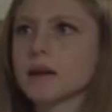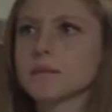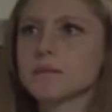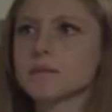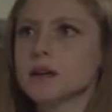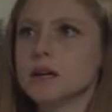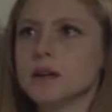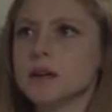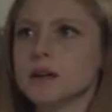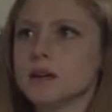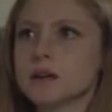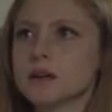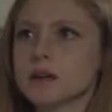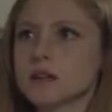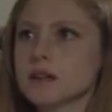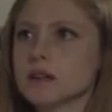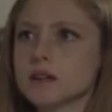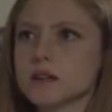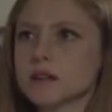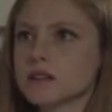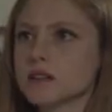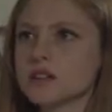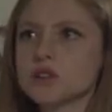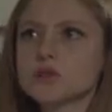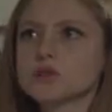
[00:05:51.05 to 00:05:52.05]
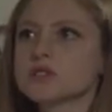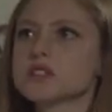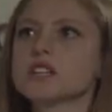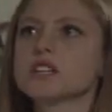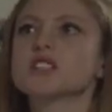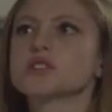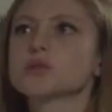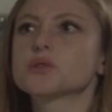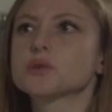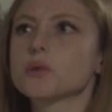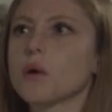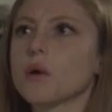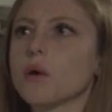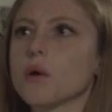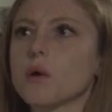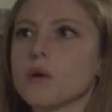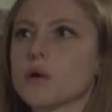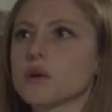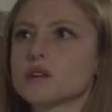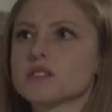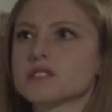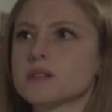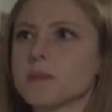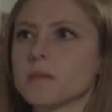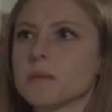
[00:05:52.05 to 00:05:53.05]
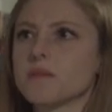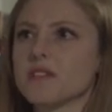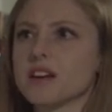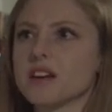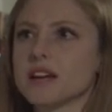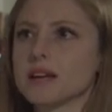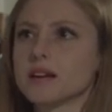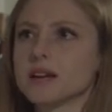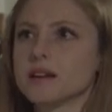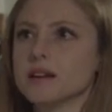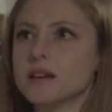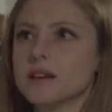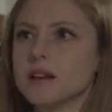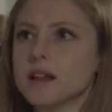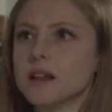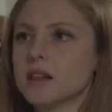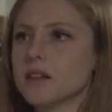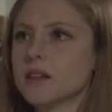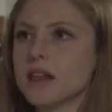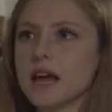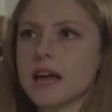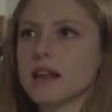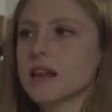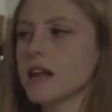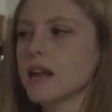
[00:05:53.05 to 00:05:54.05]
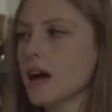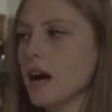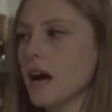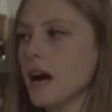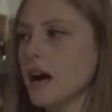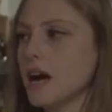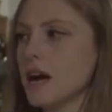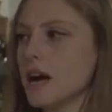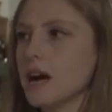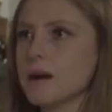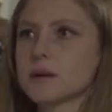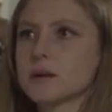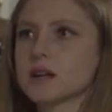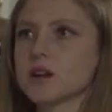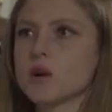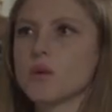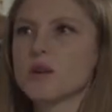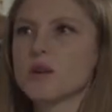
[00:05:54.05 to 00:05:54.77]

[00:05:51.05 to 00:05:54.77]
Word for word: I lose control or something. That I, am gonna